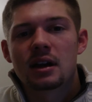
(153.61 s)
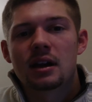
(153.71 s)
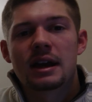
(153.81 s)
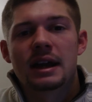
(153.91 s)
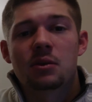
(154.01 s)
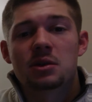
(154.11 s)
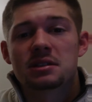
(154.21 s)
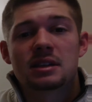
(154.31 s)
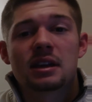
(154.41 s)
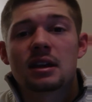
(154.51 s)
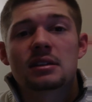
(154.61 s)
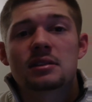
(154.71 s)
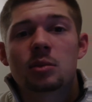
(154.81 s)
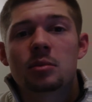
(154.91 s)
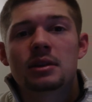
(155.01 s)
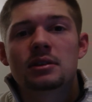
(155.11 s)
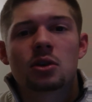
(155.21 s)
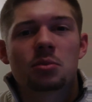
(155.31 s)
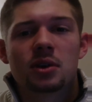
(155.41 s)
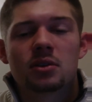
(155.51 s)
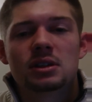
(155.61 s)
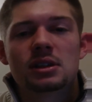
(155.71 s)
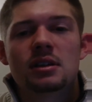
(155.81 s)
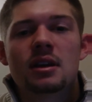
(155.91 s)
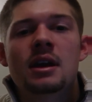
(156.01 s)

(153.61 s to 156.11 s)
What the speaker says: and I wasn't taking any supplements or protein.